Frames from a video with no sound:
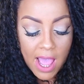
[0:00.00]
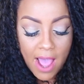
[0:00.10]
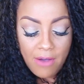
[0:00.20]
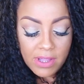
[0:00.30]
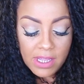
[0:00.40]

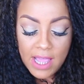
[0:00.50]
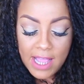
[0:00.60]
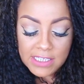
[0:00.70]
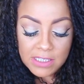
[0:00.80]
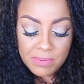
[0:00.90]
How can
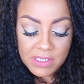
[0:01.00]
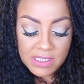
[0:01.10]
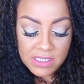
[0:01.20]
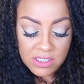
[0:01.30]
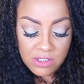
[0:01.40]

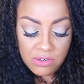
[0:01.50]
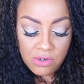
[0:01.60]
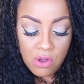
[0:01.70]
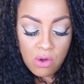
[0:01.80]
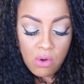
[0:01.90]
Gossipy's
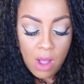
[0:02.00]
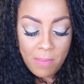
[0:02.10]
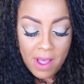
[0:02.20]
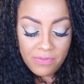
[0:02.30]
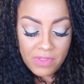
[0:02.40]
sister know
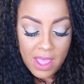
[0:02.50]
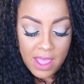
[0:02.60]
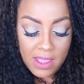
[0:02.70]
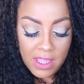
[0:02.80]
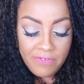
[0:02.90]
about
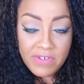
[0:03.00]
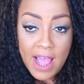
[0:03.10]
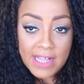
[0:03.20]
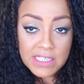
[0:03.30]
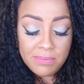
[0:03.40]
that if
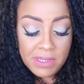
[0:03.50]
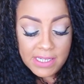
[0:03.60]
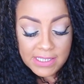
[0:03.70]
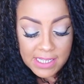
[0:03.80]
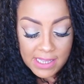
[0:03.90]

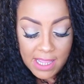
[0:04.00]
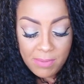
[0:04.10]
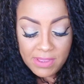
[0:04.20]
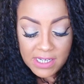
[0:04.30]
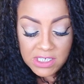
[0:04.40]
Gossipy is
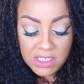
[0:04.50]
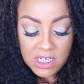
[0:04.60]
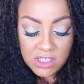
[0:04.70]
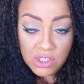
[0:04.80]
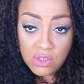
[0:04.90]
claiming that she
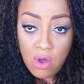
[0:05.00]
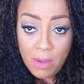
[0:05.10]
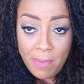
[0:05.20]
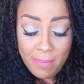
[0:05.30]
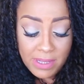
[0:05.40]
doesn't
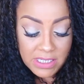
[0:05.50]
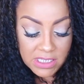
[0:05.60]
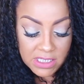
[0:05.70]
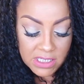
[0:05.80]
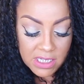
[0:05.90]
talk my
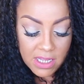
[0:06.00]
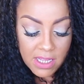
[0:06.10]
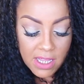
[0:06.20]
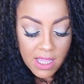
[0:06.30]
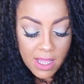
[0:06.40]
business?
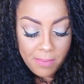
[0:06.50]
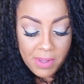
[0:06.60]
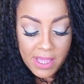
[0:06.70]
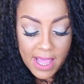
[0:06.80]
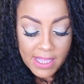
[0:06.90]

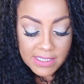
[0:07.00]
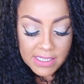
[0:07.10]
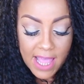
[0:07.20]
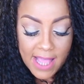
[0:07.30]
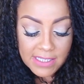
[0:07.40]

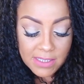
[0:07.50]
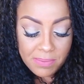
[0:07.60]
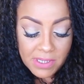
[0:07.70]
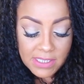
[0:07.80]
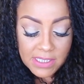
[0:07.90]
P.S.
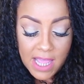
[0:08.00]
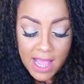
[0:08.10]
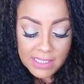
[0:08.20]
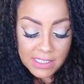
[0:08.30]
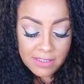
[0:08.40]
Gossipy's
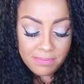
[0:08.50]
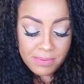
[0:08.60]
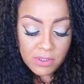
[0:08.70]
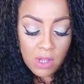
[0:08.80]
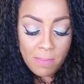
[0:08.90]

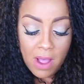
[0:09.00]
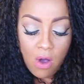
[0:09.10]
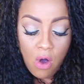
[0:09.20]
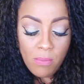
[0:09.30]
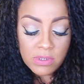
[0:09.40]
gossips
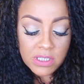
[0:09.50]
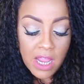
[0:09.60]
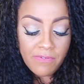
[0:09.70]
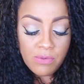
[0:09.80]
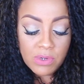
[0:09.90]
about almost
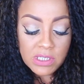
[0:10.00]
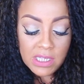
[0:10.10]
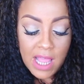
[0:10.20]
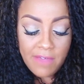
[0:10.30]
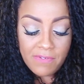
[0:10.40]
everyone's
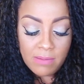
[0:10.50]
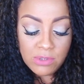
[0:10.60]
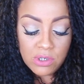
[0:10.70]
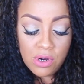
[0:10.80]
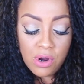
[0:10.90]
life
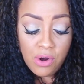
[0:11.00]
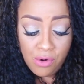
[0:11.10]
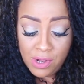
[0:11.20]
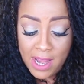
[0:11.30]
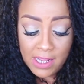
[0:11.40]
up to
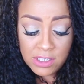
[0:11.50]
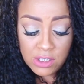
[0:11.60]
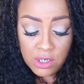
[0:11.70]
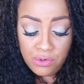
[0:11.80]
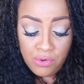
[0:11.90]
her
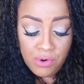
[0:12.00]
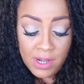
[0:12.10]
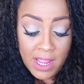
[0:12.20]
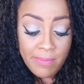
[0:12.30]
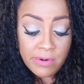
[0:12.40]
next door
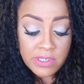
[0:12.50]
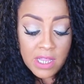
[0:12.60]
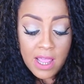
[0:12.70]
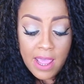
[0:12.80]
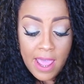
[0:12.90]

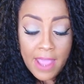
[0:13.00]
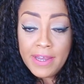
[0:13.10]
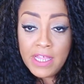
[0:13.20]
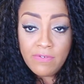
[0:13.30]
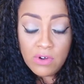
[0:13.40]
neighbors
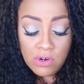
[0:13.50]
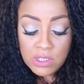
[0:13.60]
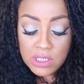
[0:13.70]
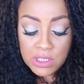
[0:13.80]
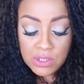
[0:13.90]
and even
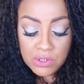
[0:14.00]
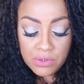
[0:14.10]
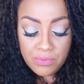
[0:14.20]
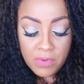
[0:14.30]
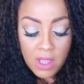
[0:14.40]
her sister.